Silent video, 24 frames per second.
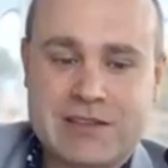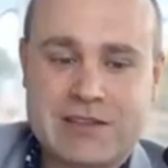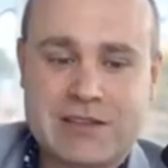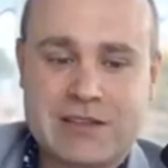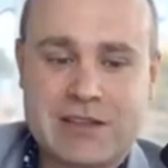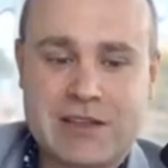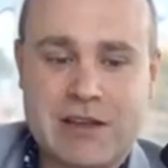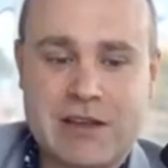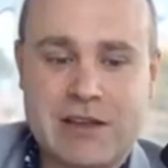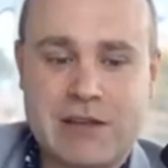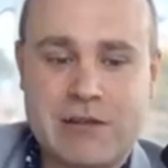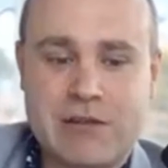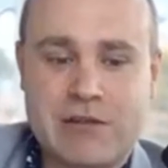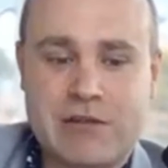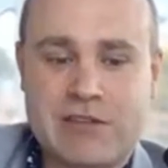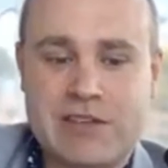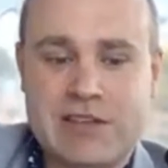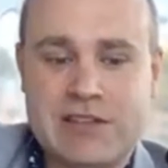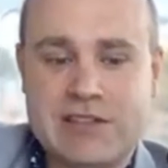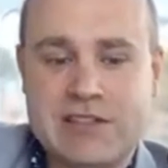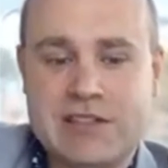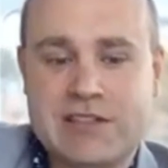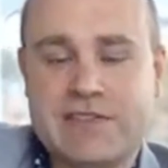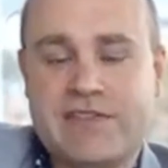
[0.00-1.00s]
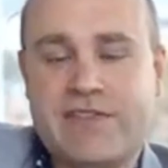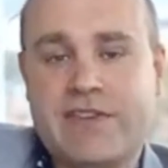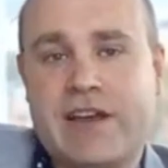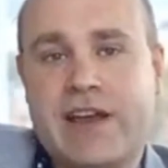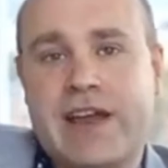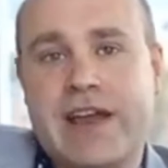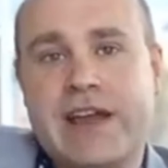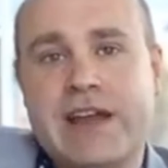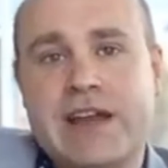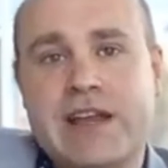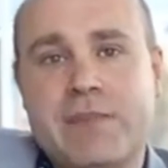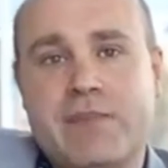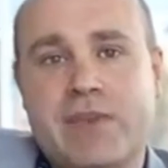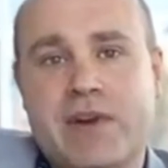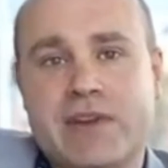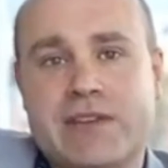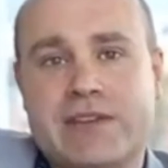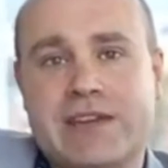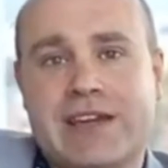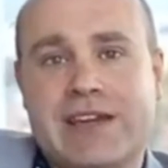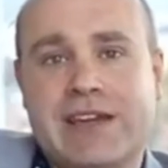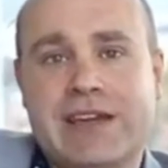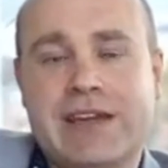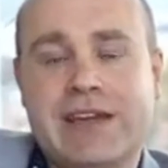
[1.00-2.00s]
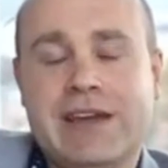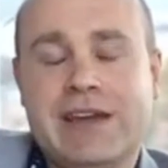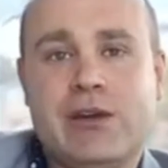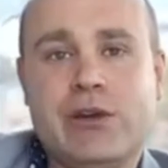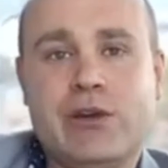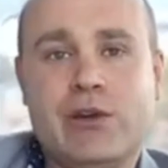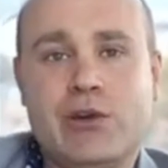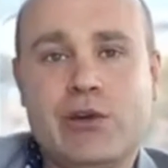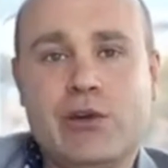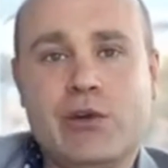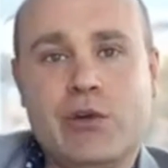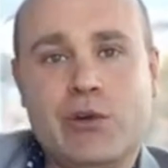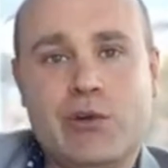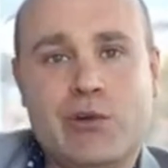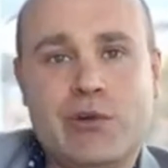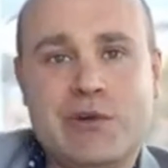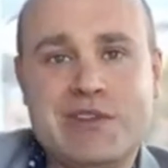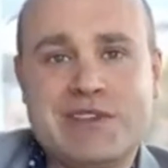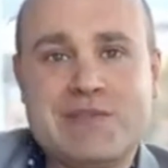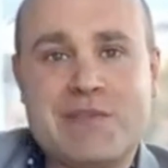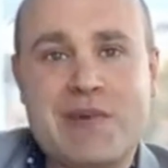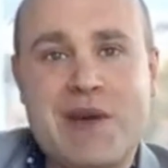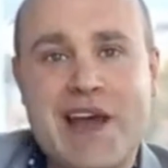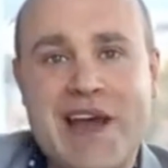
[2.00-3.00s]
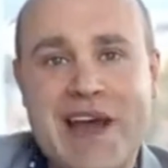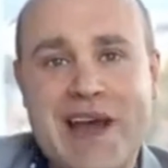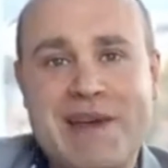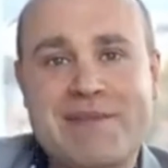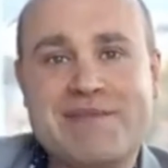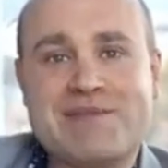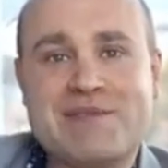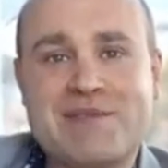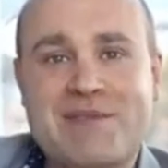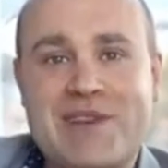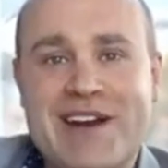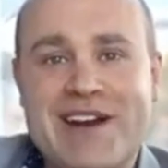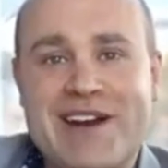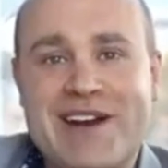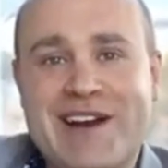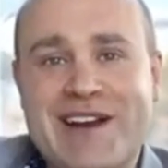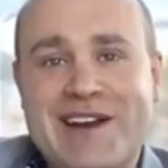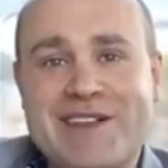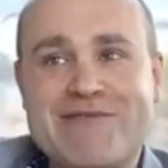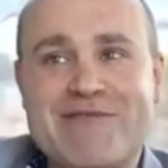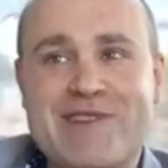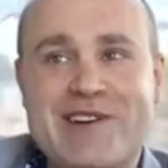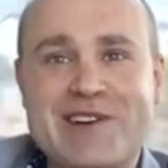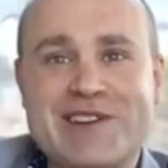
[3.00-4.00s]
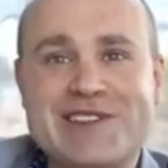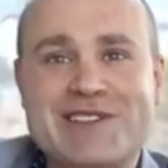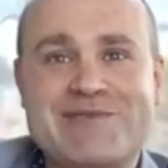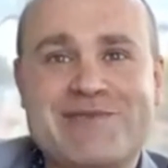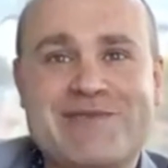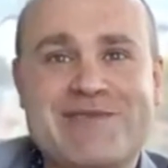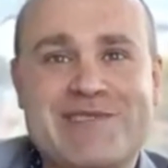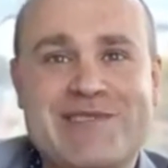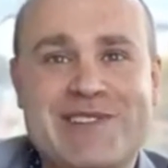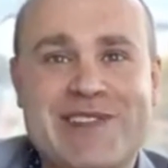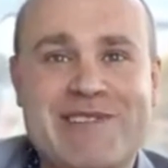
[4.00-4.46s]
So this is for anybody who was perhaps where I was,